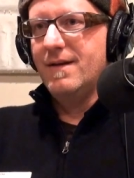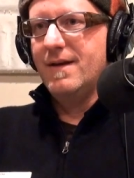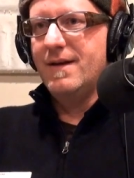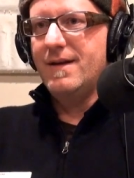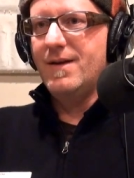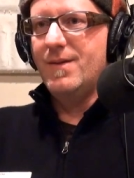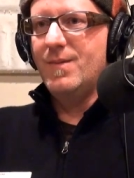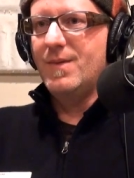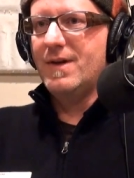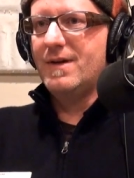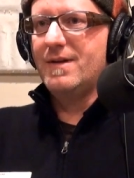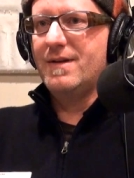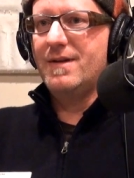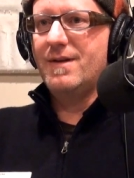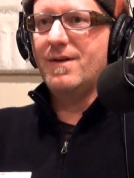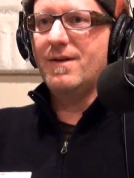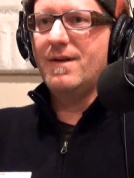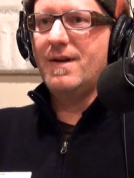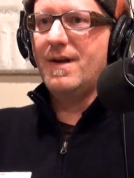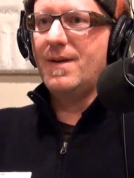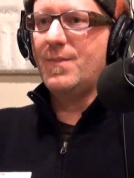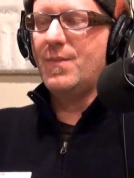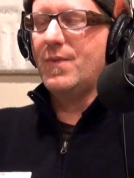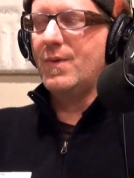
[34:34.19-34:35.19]
and you mixed
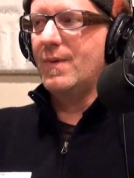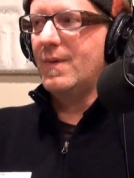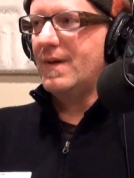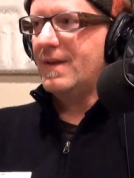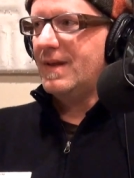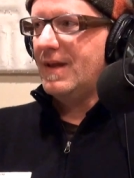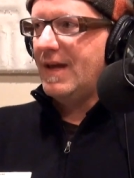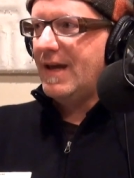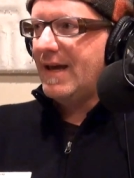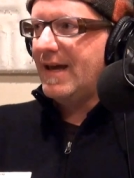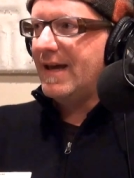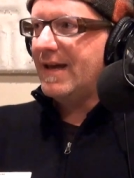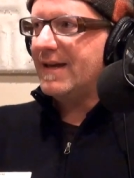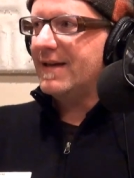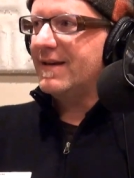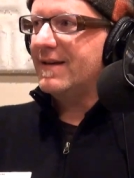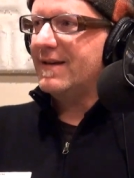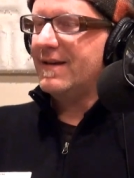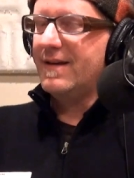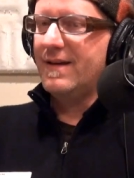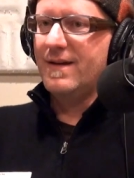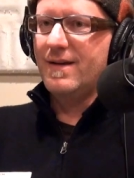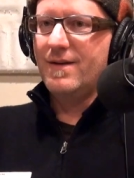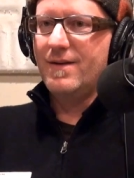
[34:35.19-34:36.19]
your tempera with
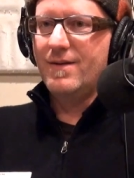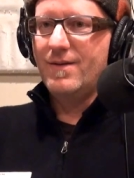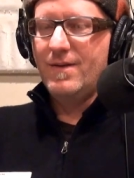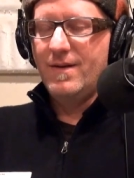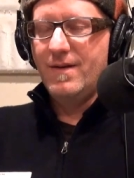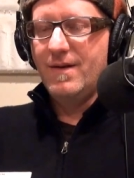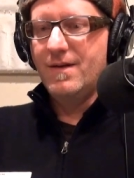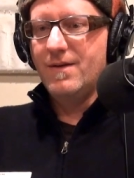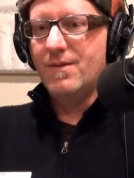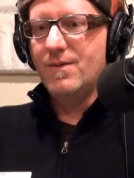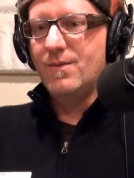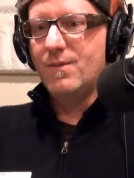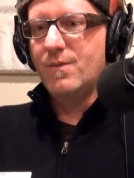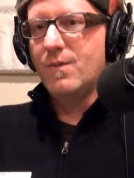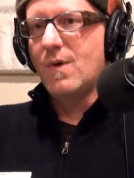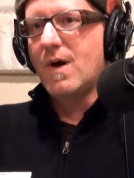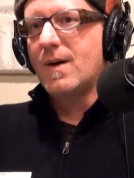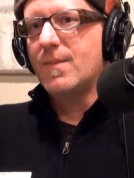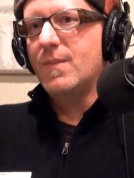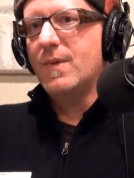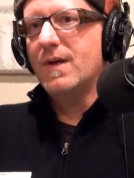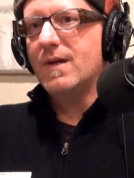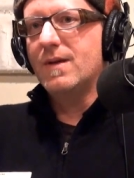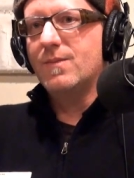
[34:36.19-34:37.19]
egg and and
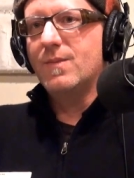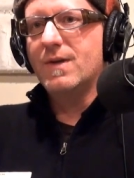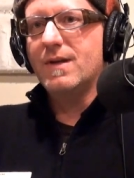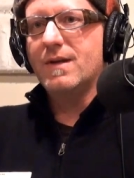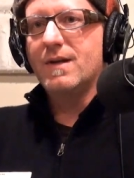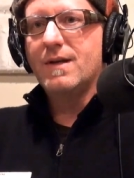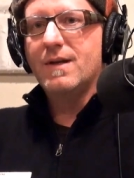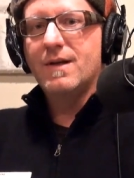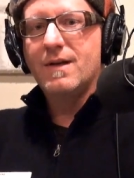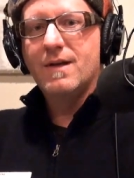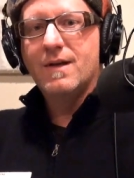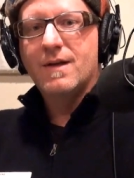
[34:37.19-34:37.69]
raw pigment,